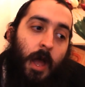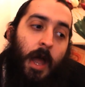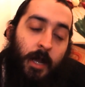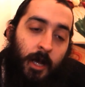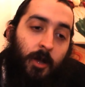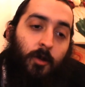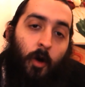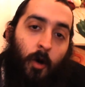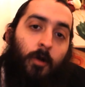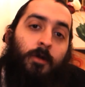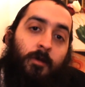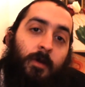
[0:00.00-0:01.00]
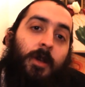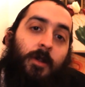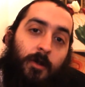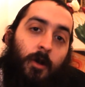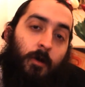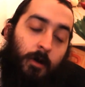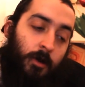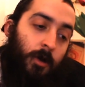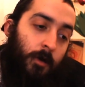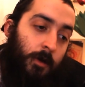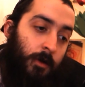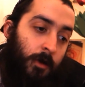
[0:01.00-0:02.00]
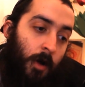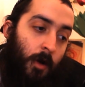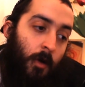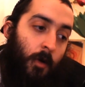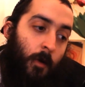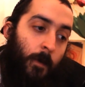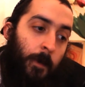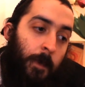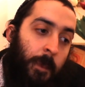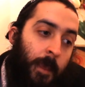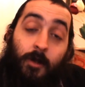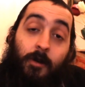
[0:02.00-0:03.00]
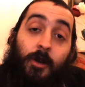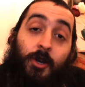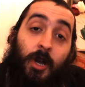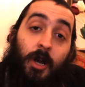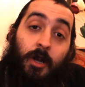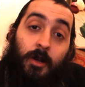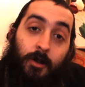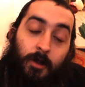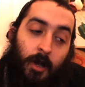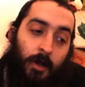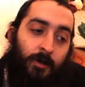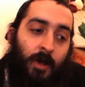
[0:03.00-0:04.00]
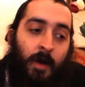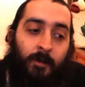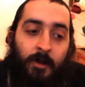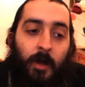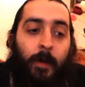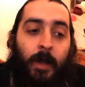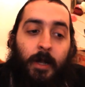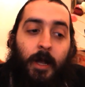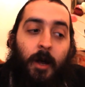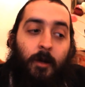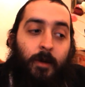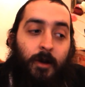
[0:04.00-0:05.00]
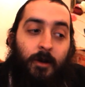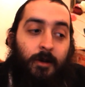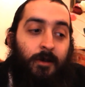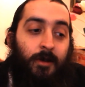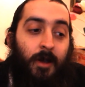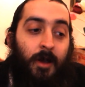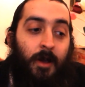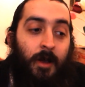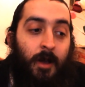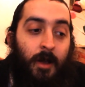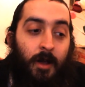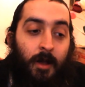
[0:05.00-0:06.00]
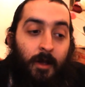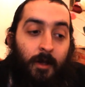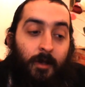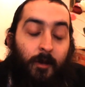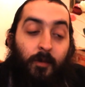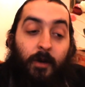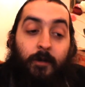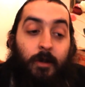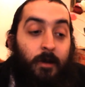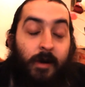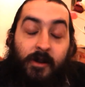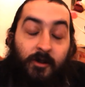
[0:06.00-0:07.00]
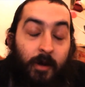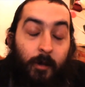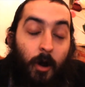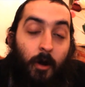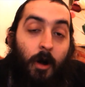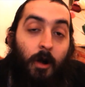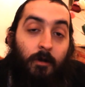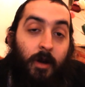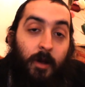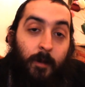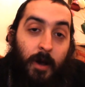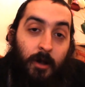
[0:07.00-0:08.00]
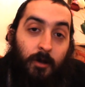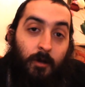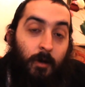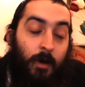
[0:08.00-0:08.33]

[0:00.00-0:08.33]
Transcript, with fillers: and he told me so and so and so, and the Rashag says, I'm stepping down because the previous Lubavitcher Rebbe already passed